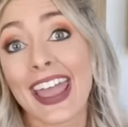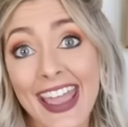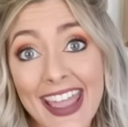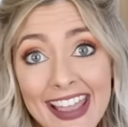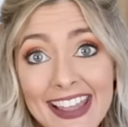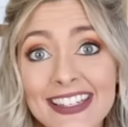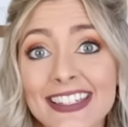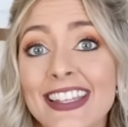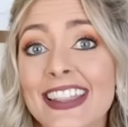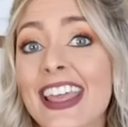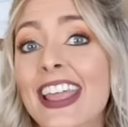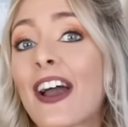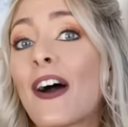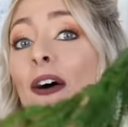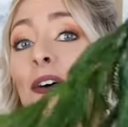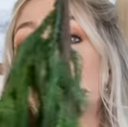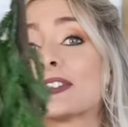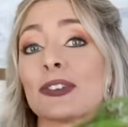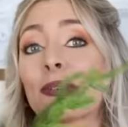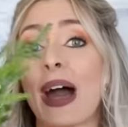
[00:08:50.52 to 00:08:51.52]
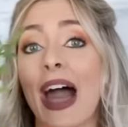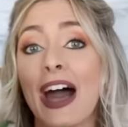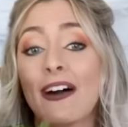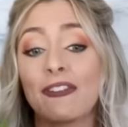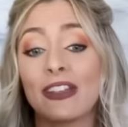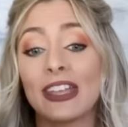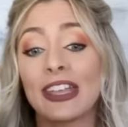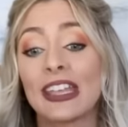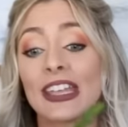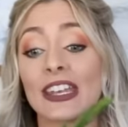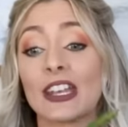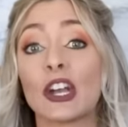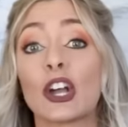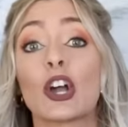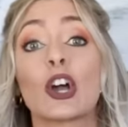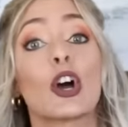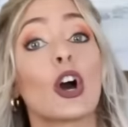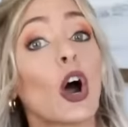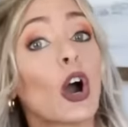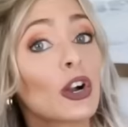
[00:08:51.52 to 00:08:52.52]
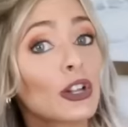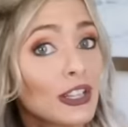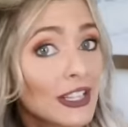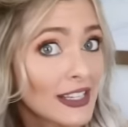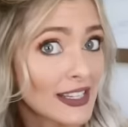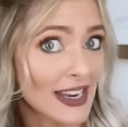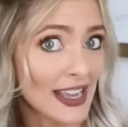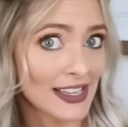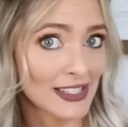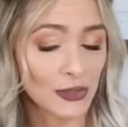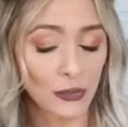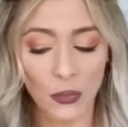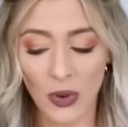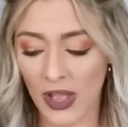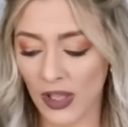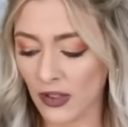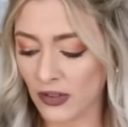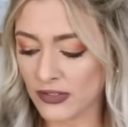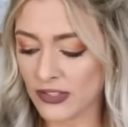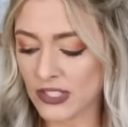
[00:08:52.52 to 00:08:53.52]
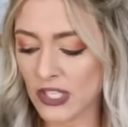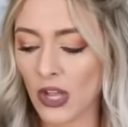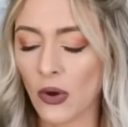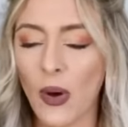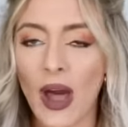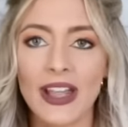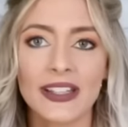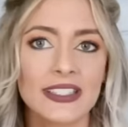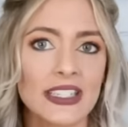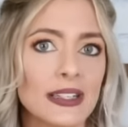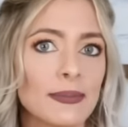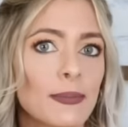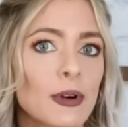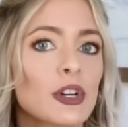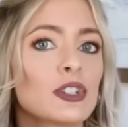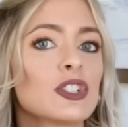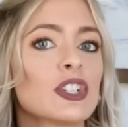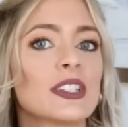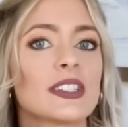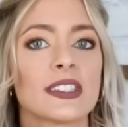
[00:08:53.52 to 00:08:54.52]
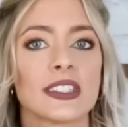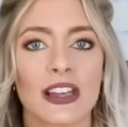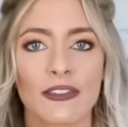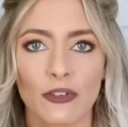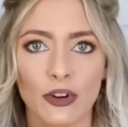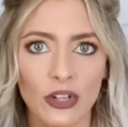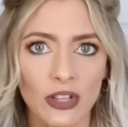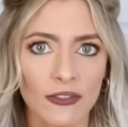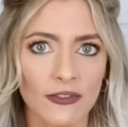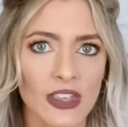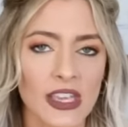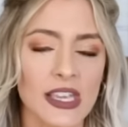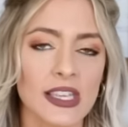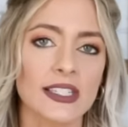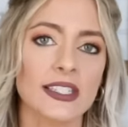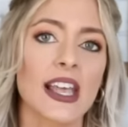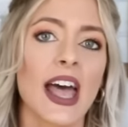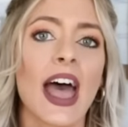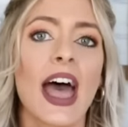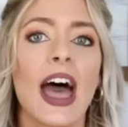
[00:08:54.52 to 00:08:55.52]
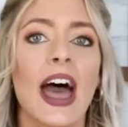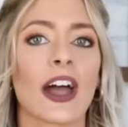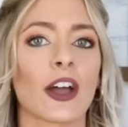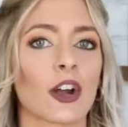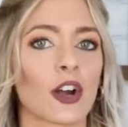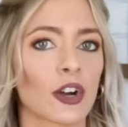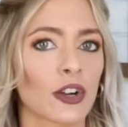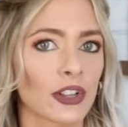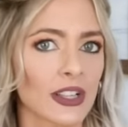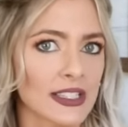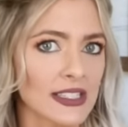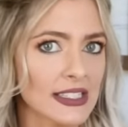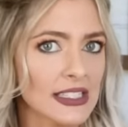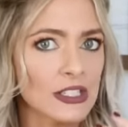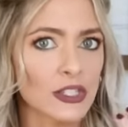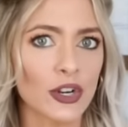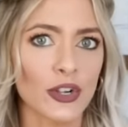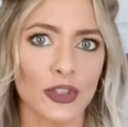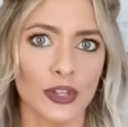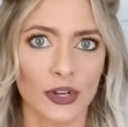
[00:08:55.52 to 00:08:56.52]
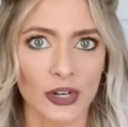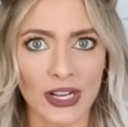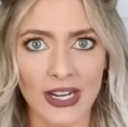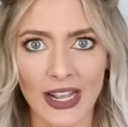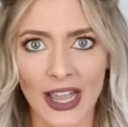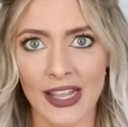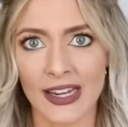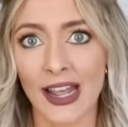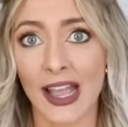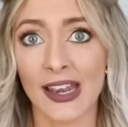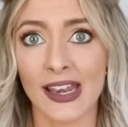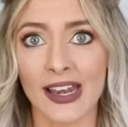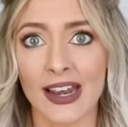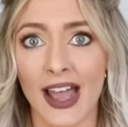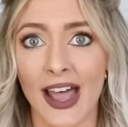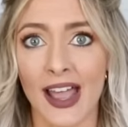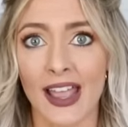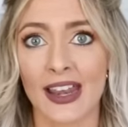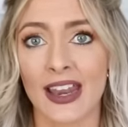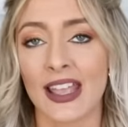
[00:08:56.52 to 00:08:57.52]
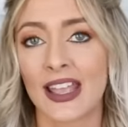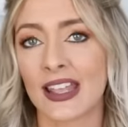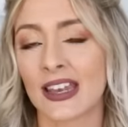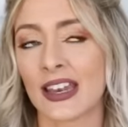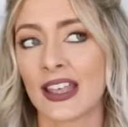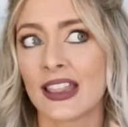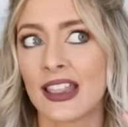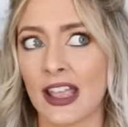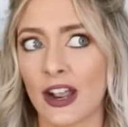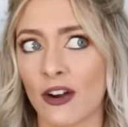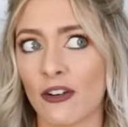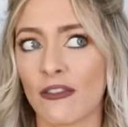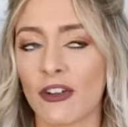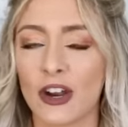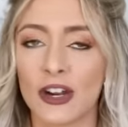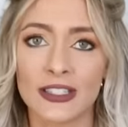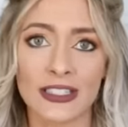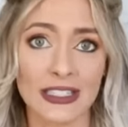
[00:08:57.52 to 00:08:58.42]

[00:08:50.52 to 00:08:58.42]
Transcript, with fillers: And they also have it in garland as well. So I did purchase several of these at Kirkland's. These are $39.99 and they are very